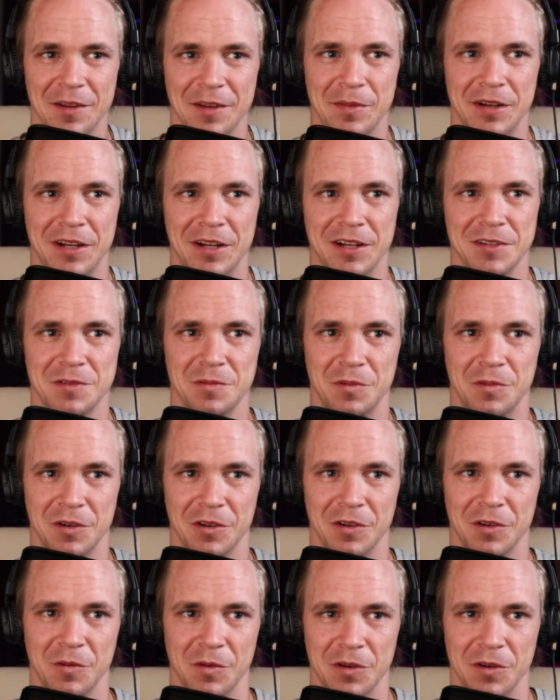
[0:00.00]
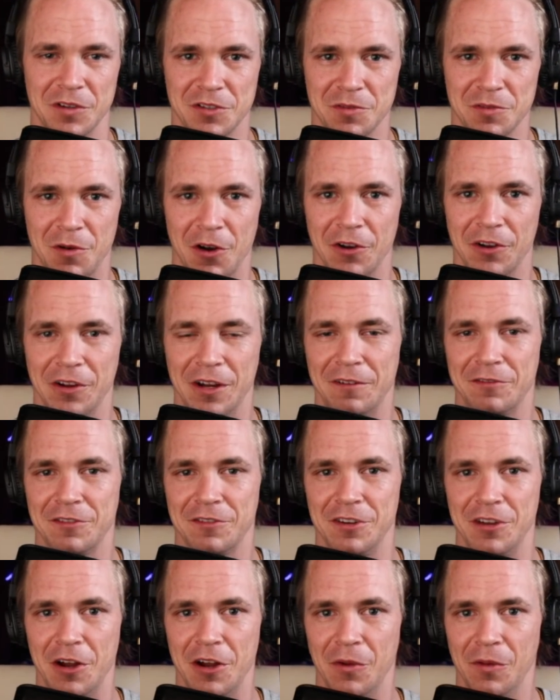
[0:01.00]
because we're smart enough
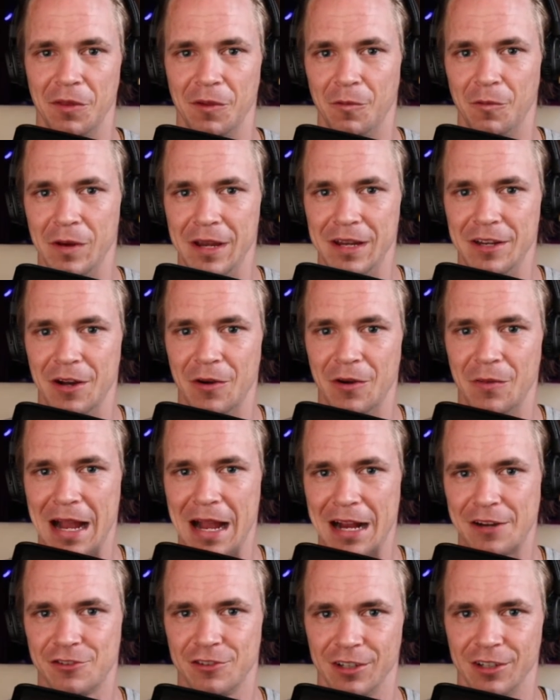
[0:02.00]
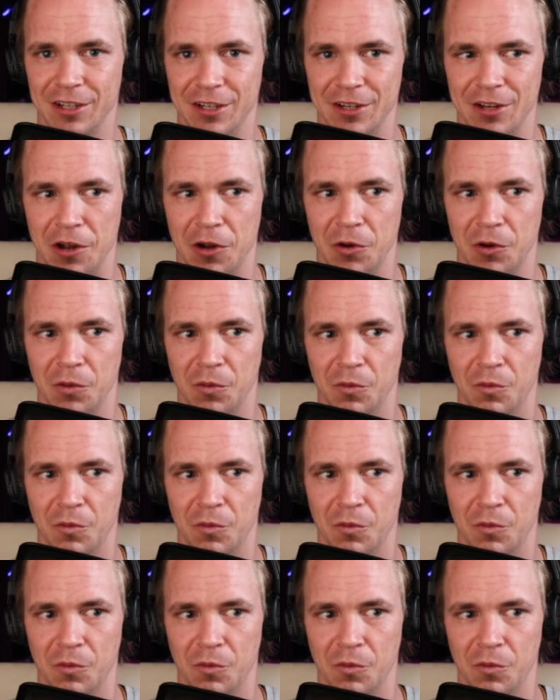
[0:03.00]
to know that we don't actually know